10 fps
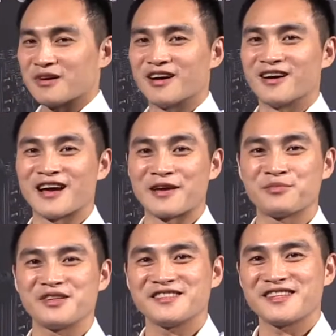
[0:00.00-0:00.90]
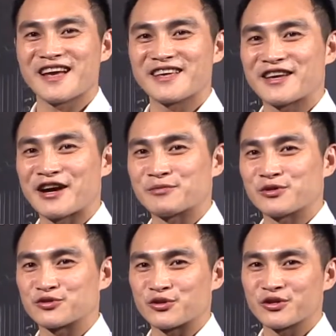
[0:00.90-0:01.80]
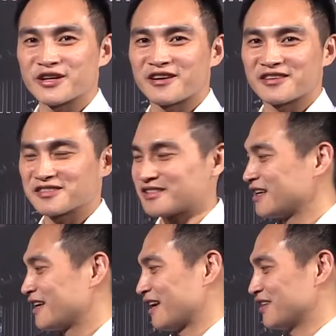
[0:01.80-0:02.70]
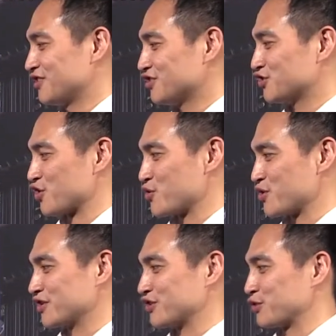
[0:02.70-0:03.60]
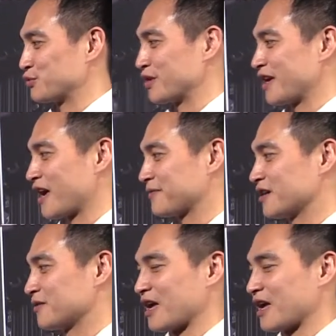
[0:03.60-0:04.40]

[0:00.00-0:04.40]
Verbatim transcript: uh, MPCIe combo dollar cost, and this generation we have the